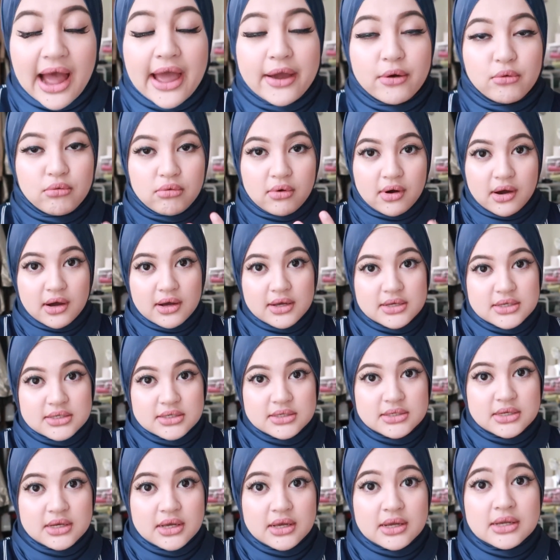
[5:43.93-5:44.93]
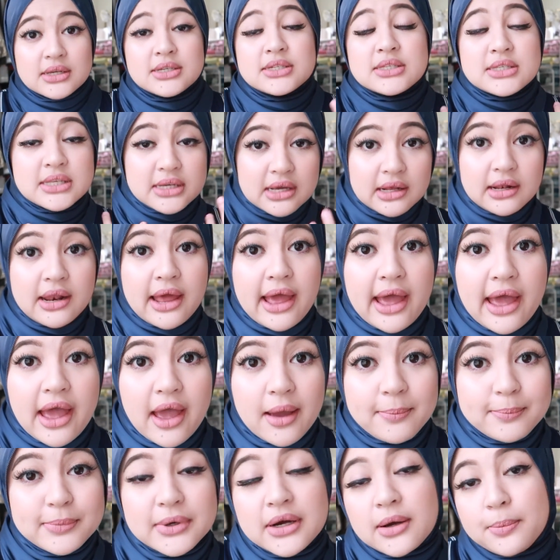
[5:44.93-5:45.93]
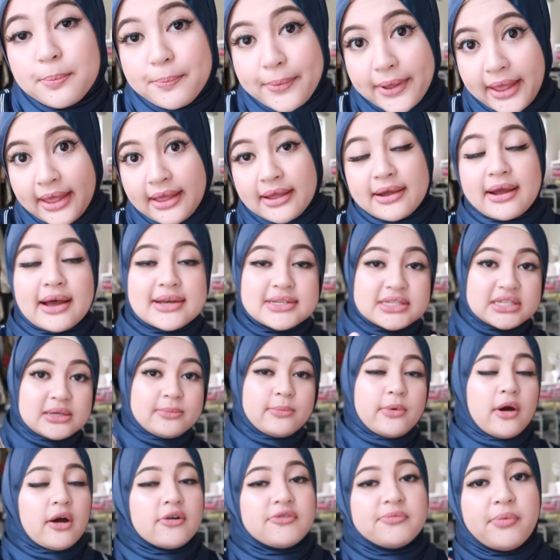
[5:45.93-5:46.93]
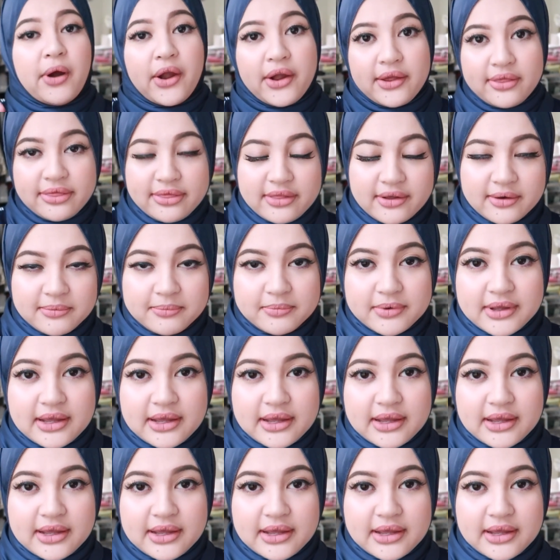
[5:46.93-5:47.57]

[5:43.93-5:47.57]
I was, still am a paying customer of baru item.